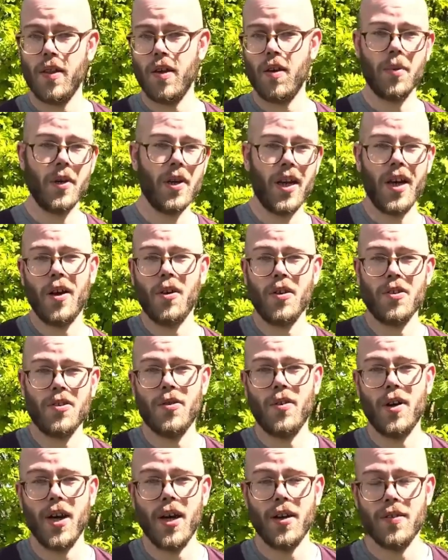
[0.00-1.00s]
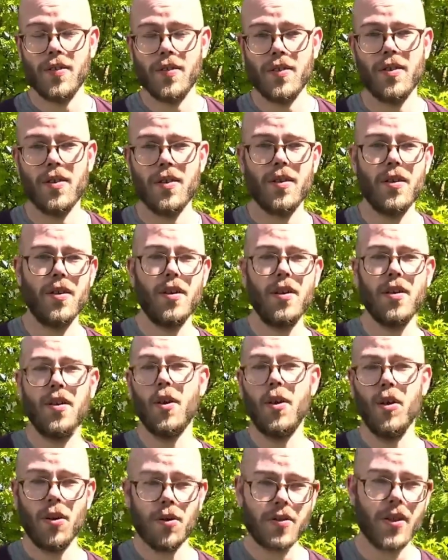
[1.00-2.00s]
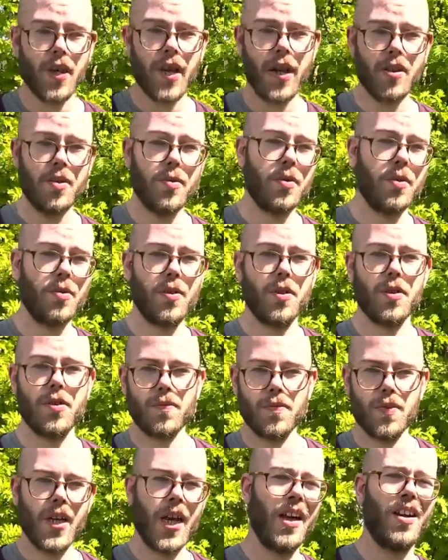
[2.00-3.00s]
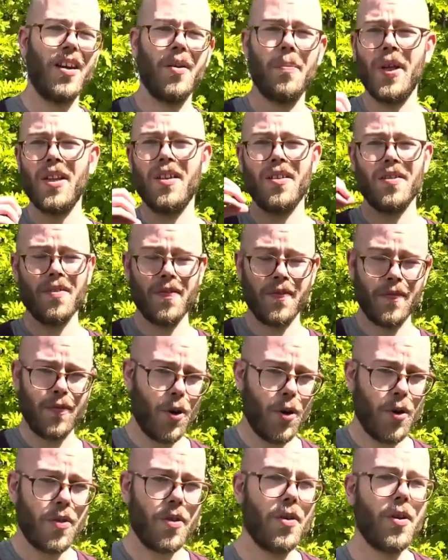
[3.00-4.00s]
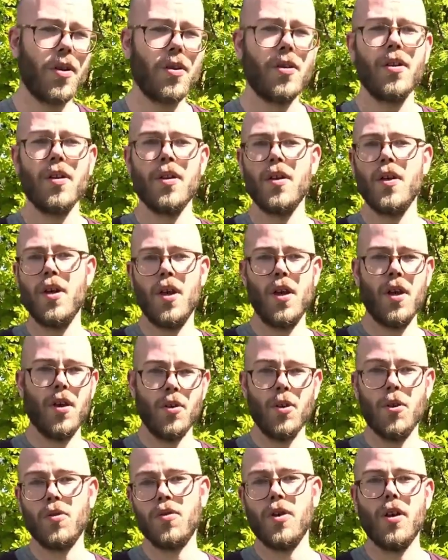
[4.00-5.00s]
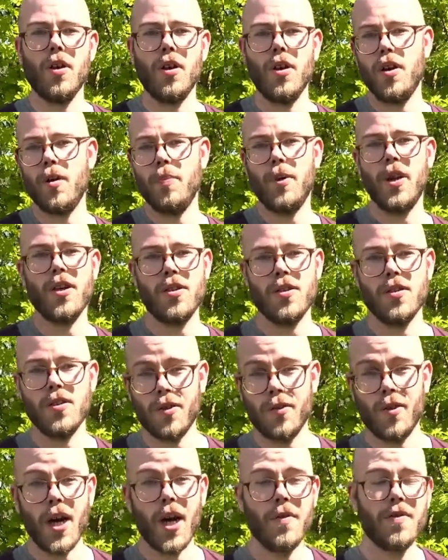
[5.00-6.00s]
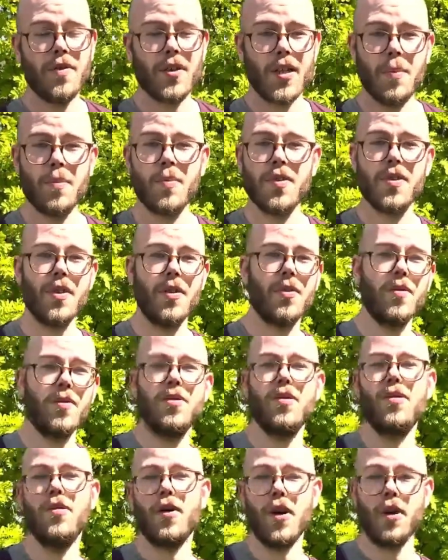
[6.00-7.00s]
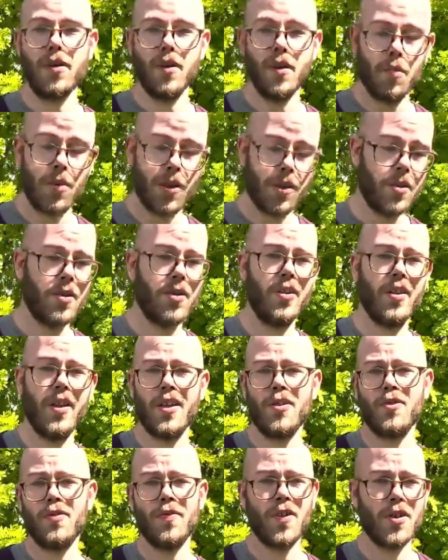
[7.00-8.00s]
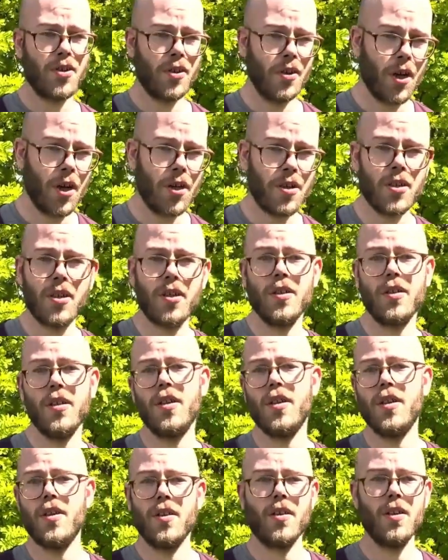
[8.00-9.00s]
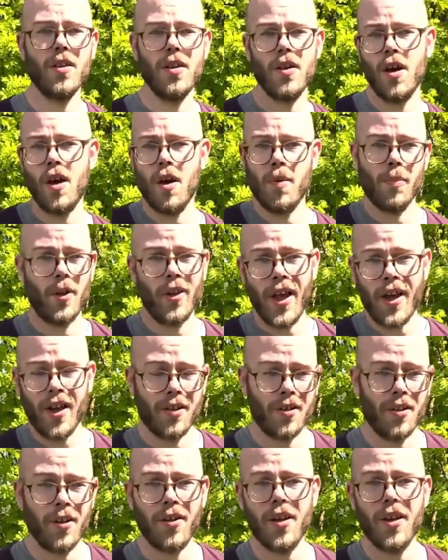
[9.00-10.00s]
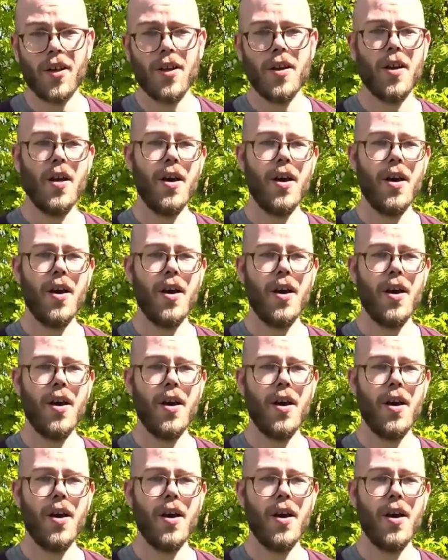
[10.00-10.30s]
They have been characterized in oocytes, but we're taking it a bit further and using patient-derived stem cells to look at them electrophysiologically and molecularly.